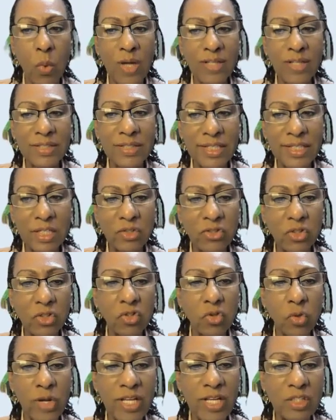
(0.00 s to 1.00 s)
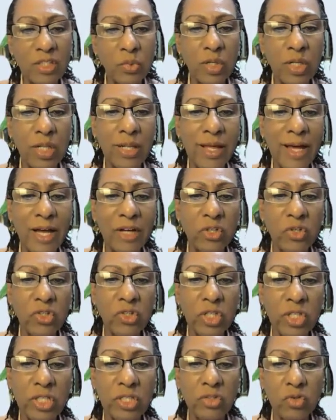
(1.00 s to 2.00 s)
What skills or traits will allow you
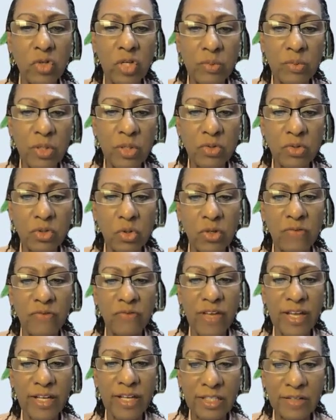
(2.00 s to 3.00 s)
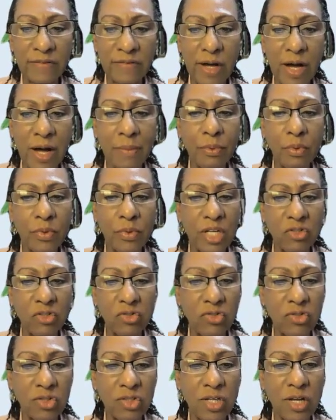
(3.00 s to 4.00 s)
to contribute to effective
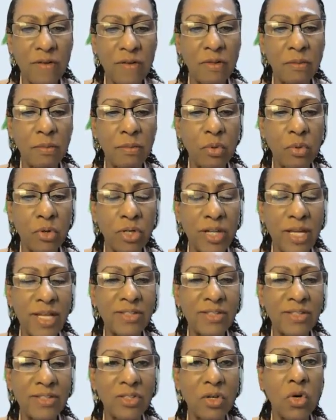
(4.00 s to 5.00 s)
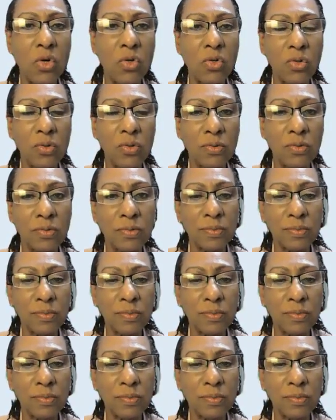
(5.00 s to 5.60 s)
operations of the board as a whole?